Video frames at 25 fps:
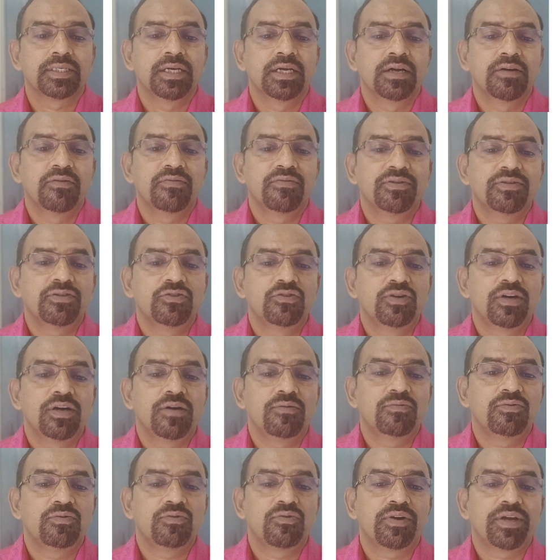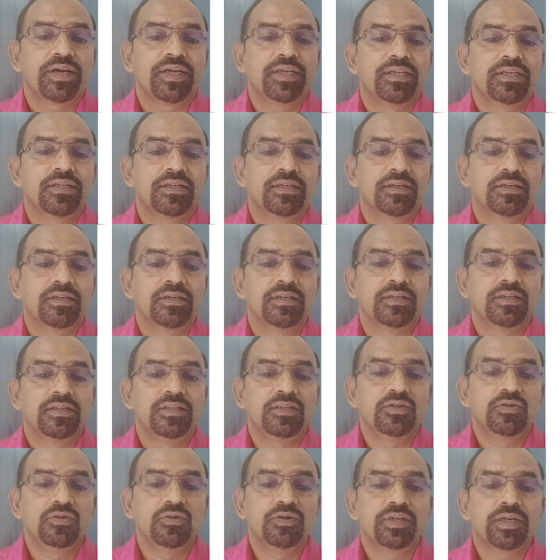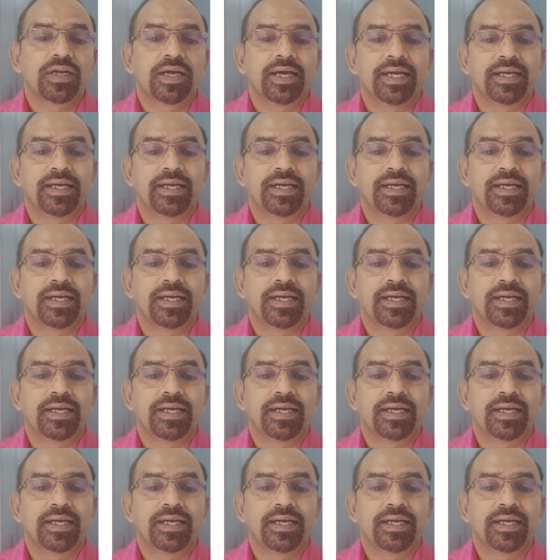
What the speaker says: First, you have to write your